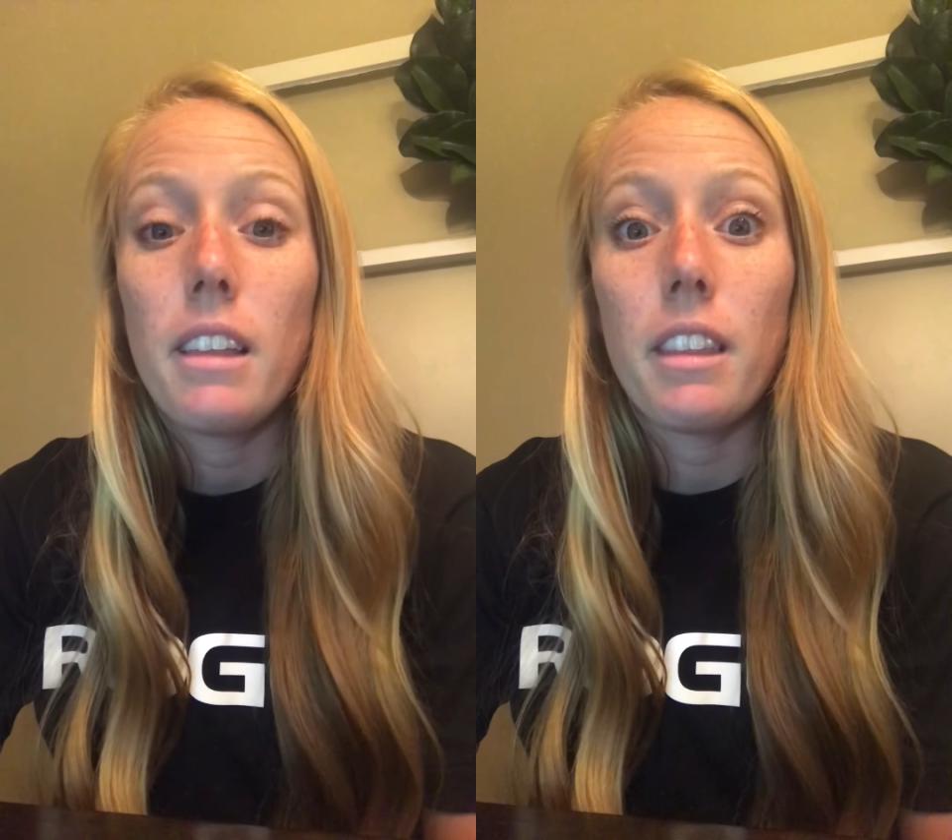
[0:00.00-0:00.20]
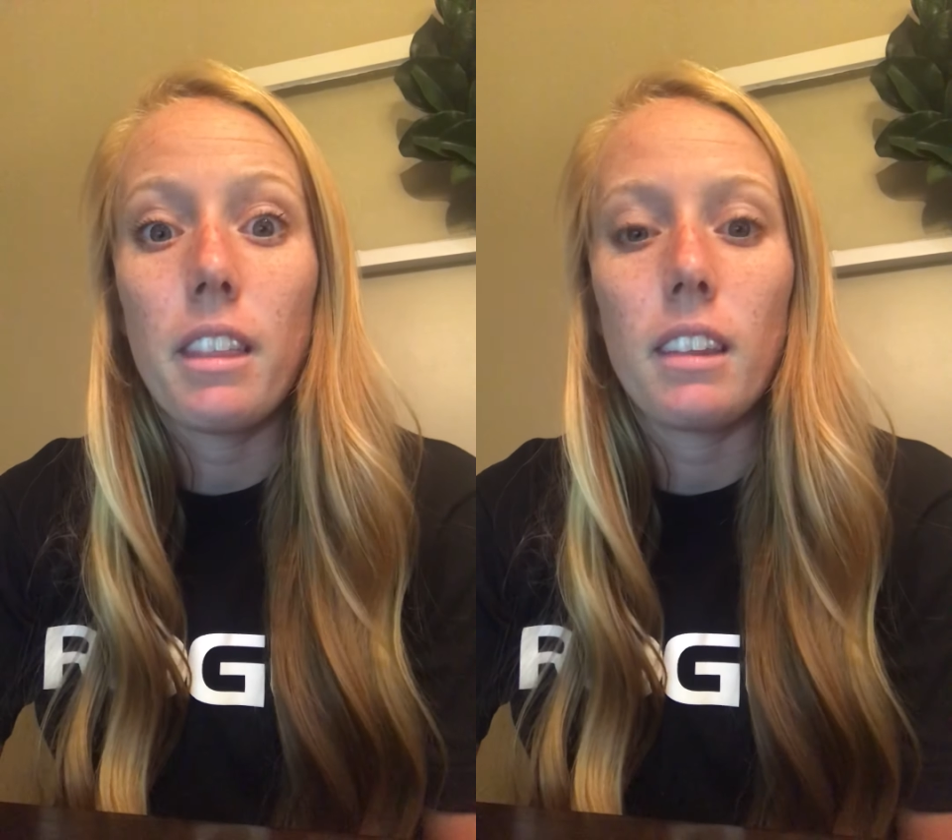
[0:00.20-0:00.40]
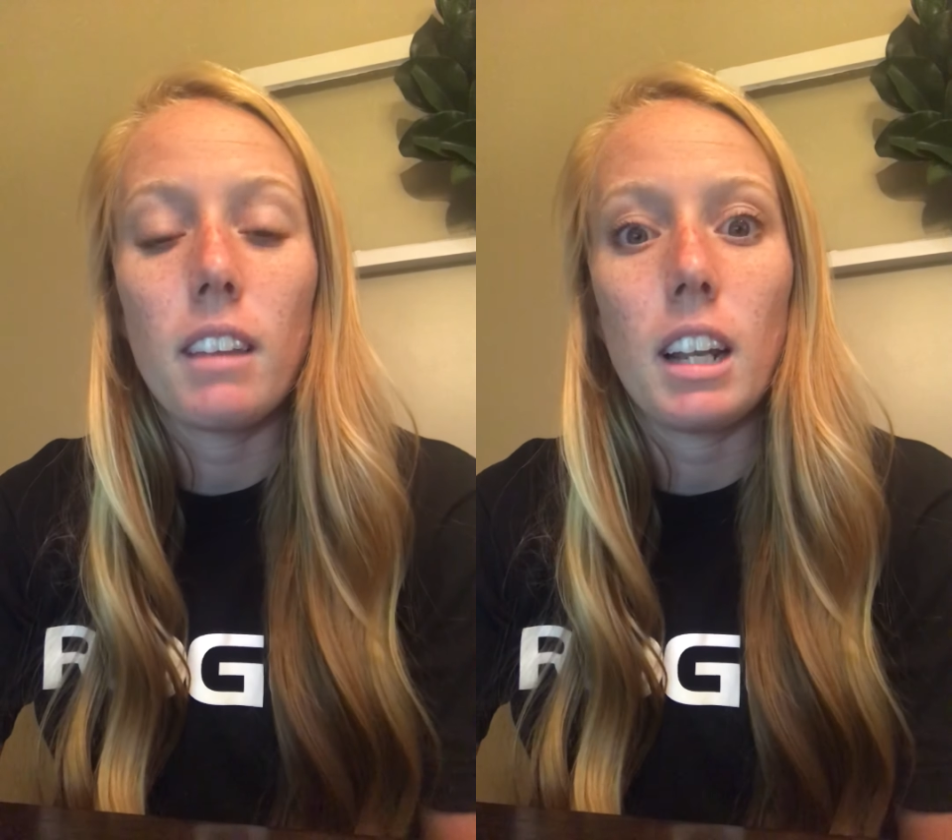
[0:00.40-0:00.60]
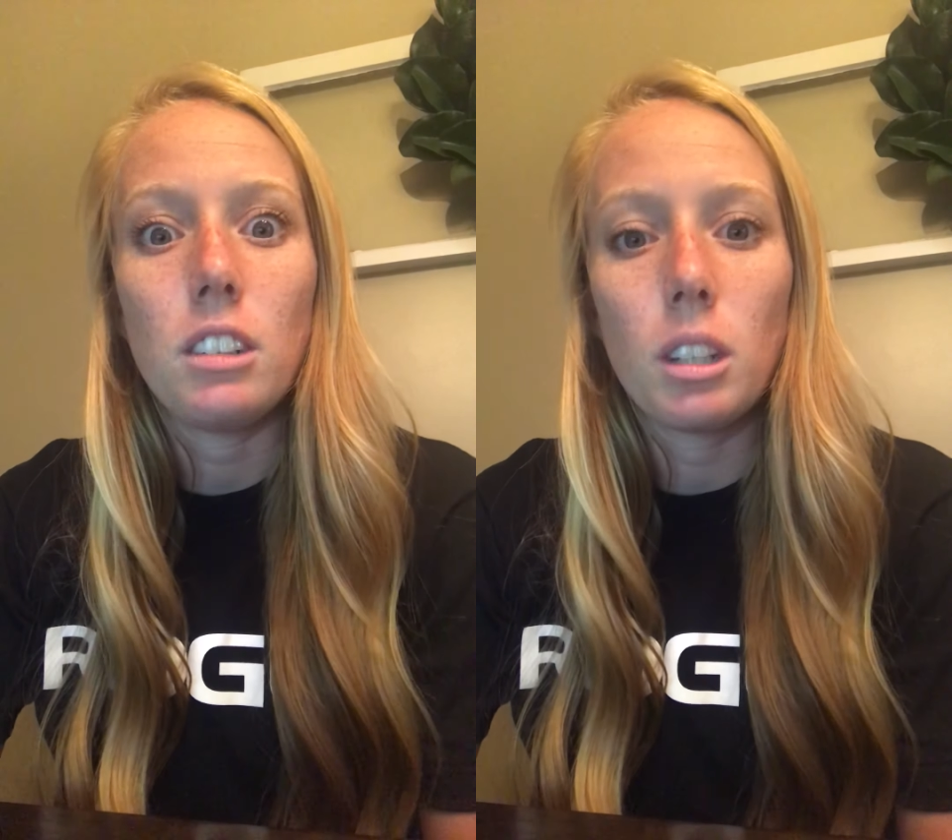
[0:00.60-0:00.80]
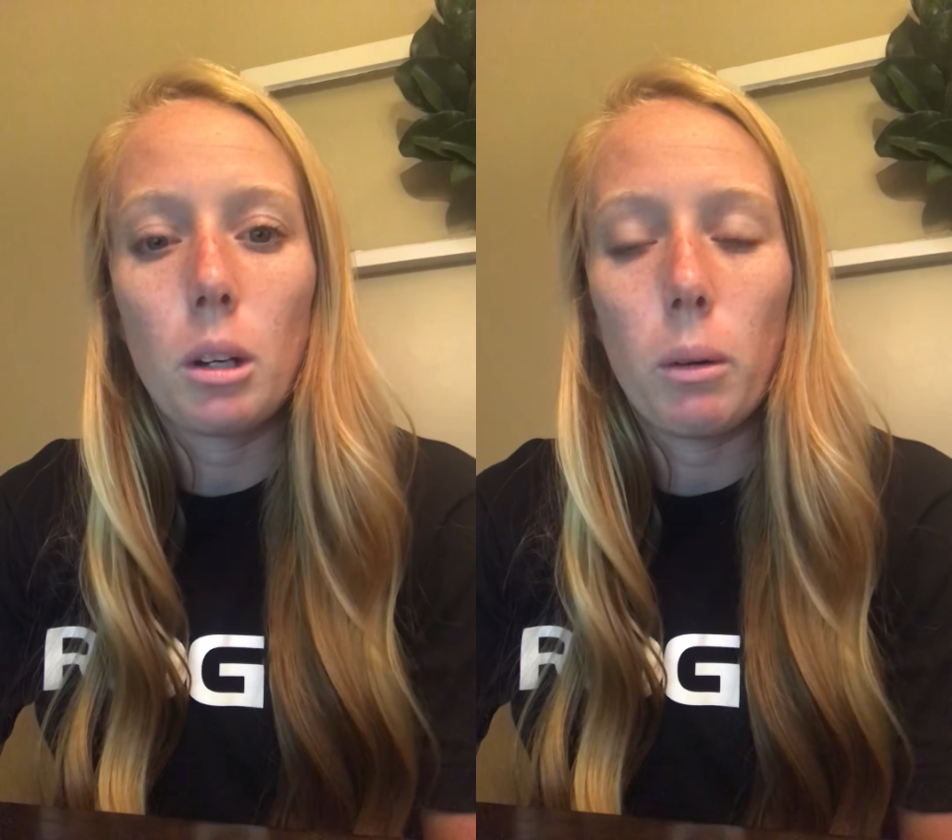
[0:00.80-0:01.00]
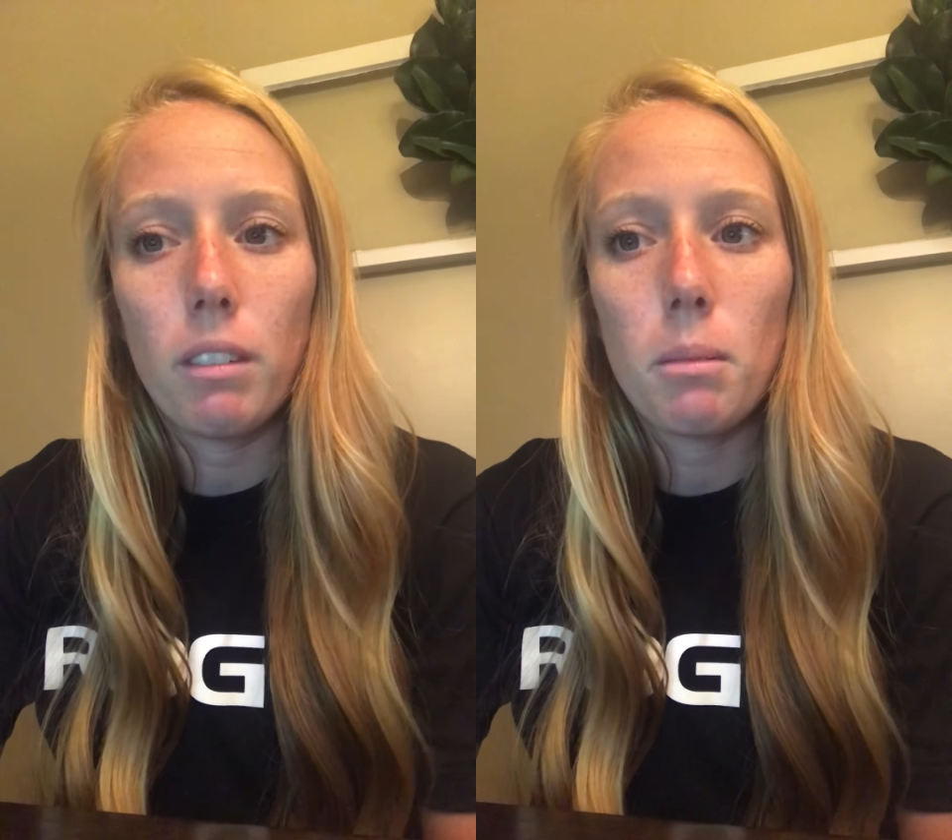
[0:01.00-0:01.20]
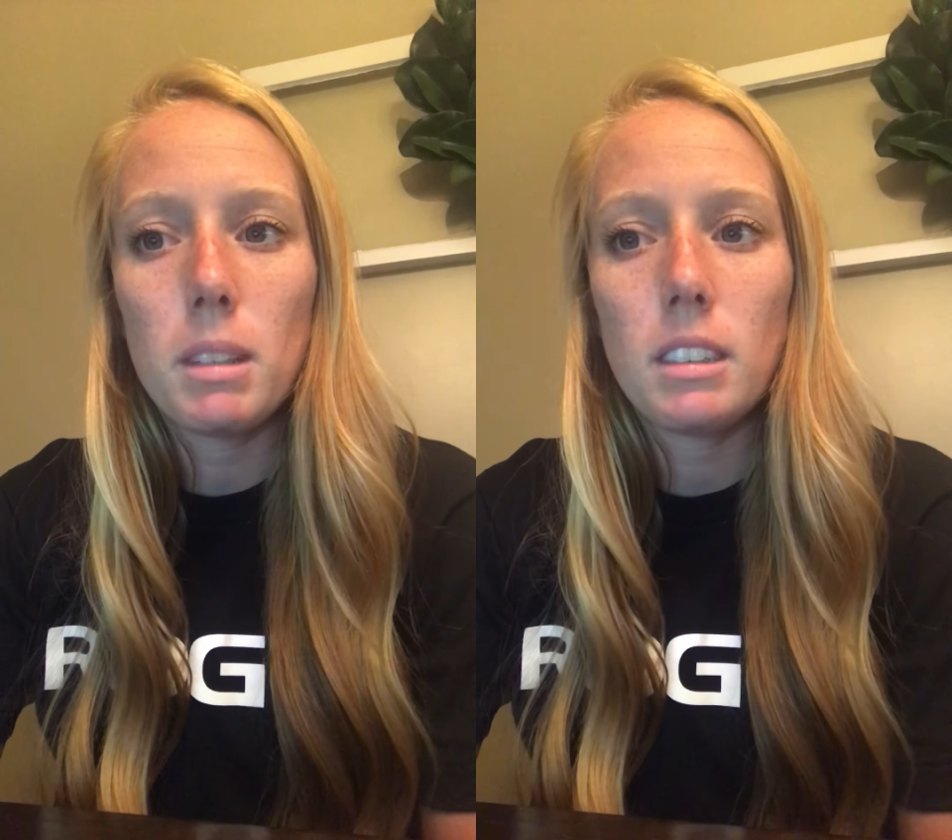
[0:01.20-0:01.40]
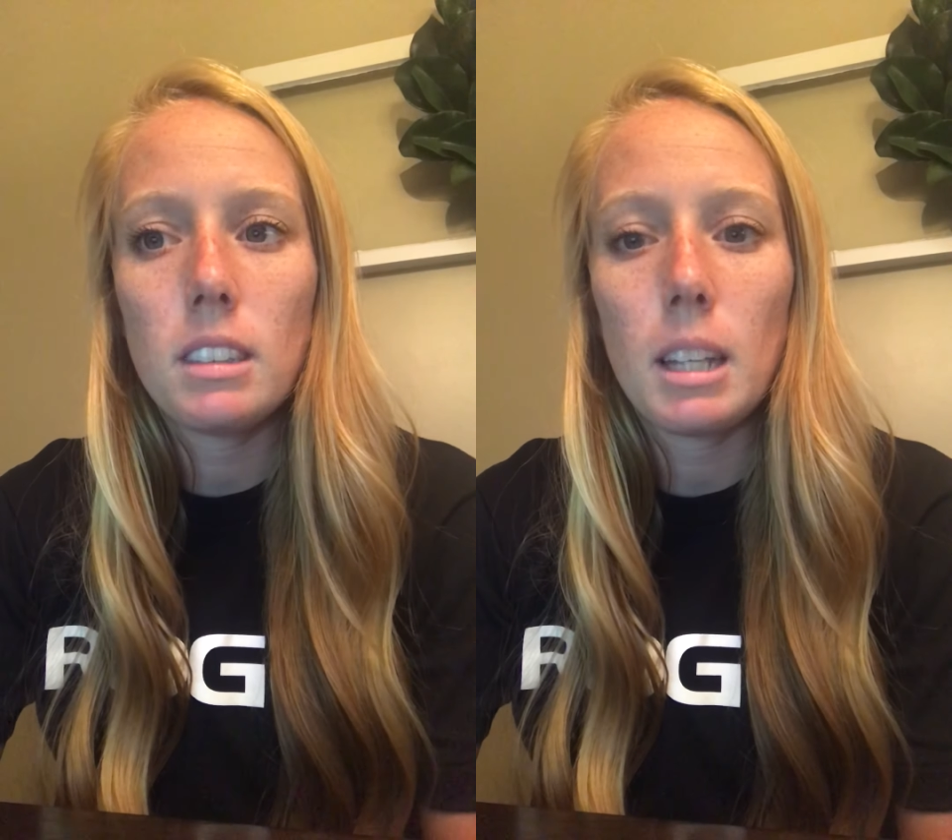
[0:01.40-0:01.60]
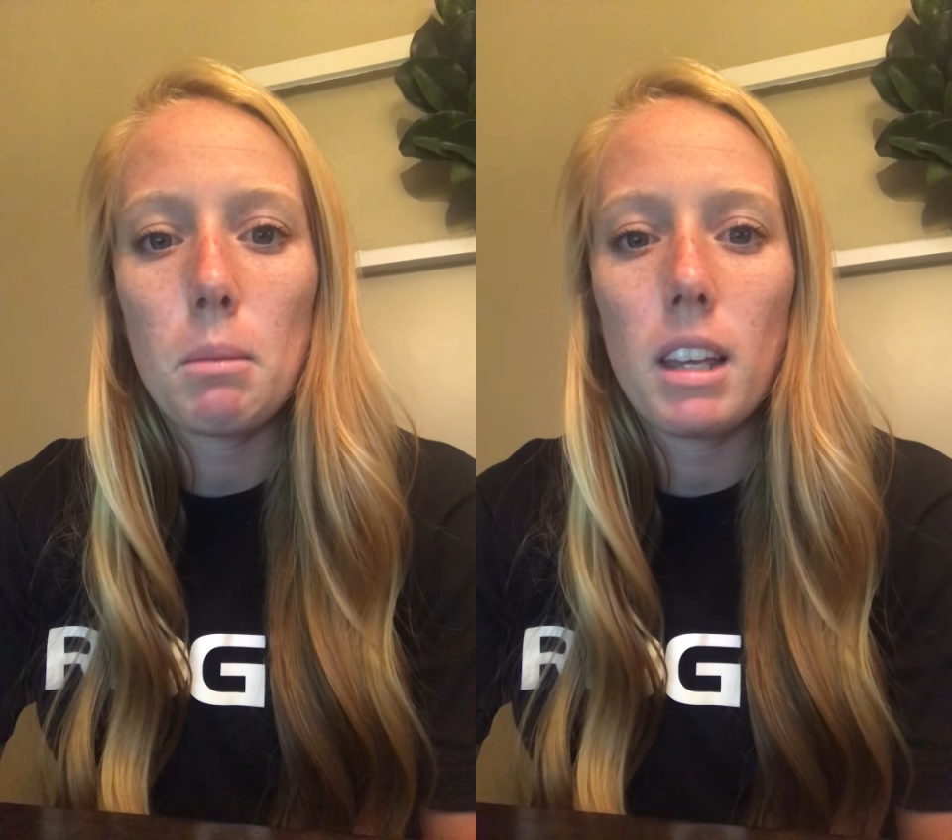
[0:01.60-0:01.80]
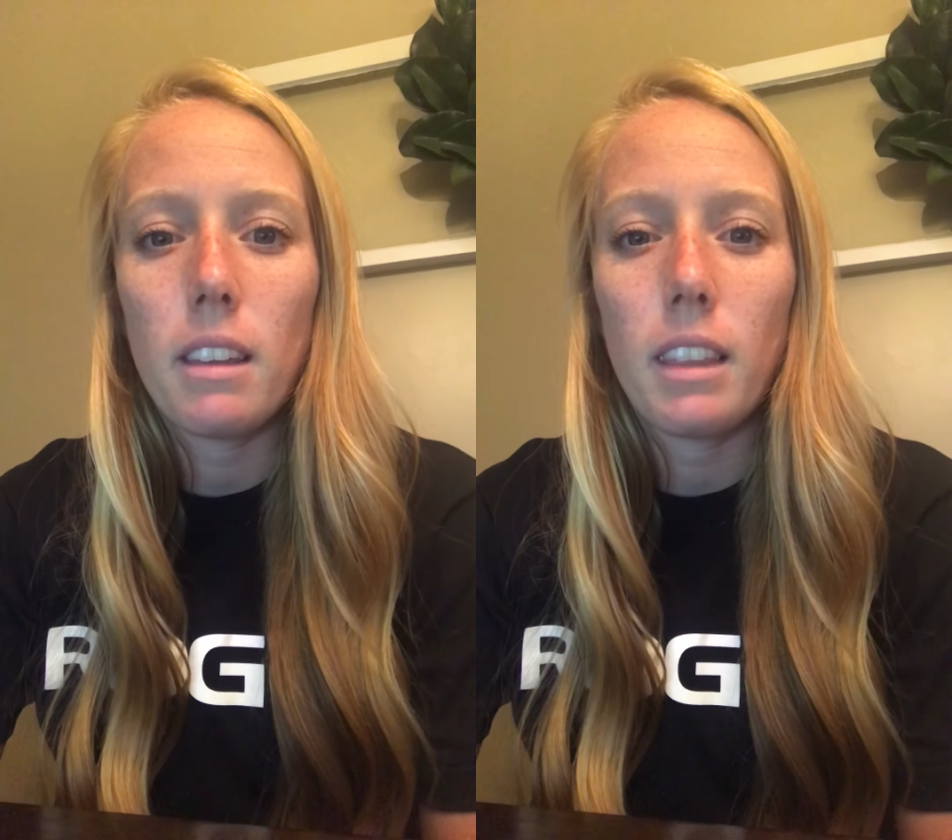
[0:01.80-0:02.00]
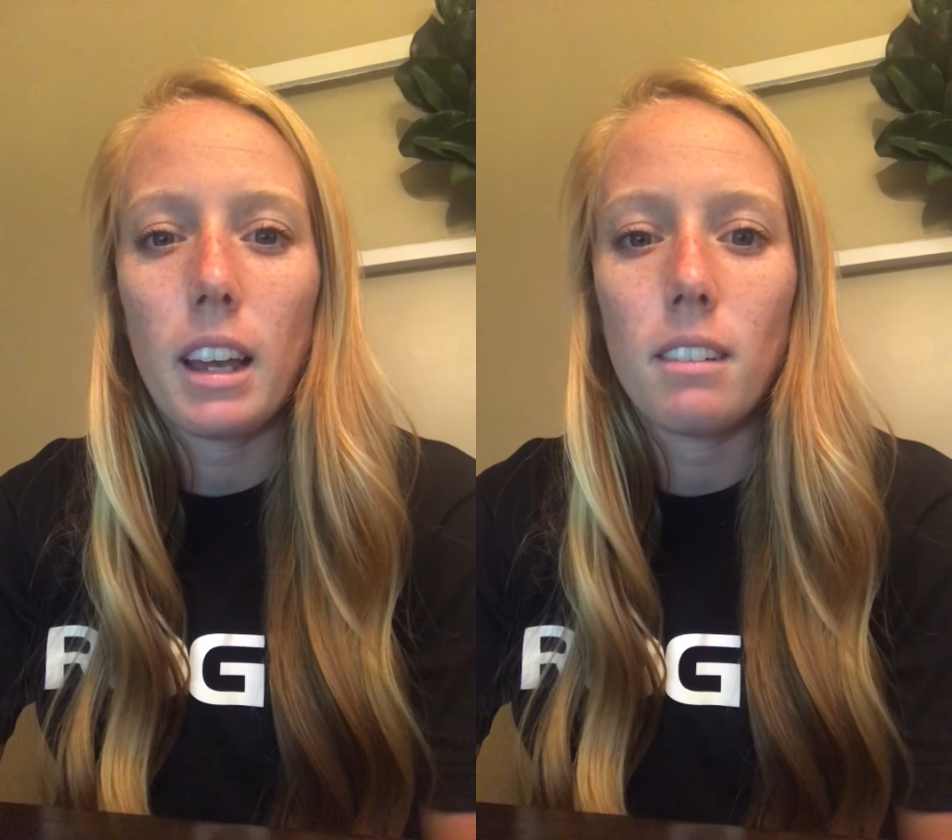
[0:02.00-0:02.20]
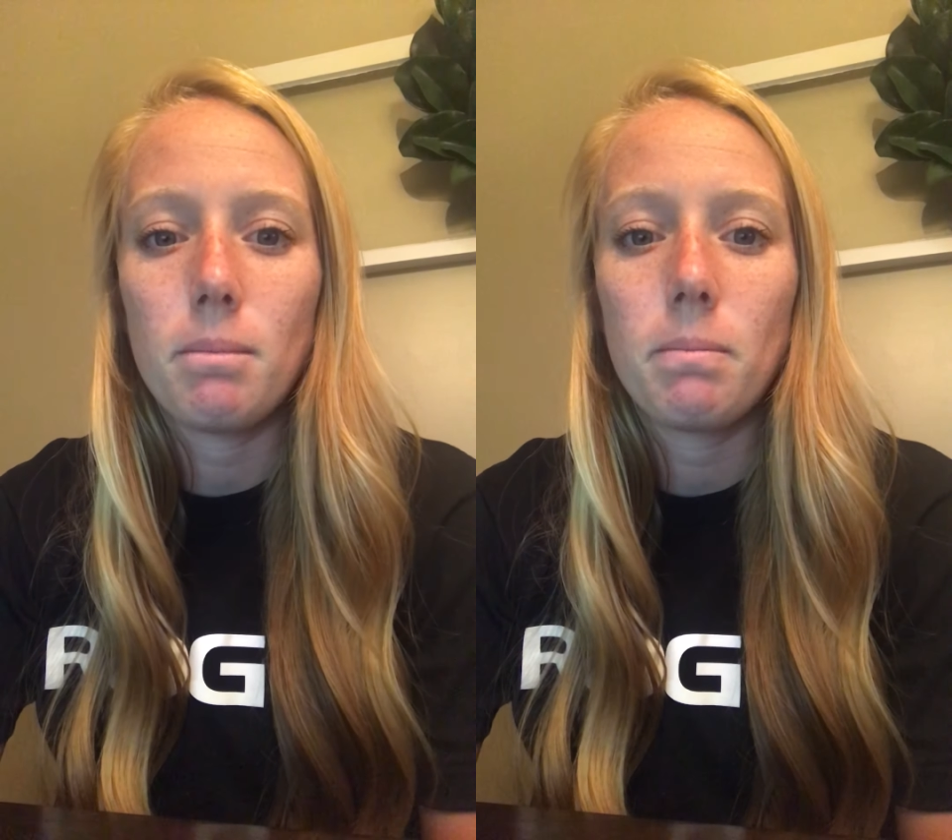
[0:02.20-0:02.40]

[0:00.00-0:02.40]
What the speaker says: the thing that I took away from this assignment, and that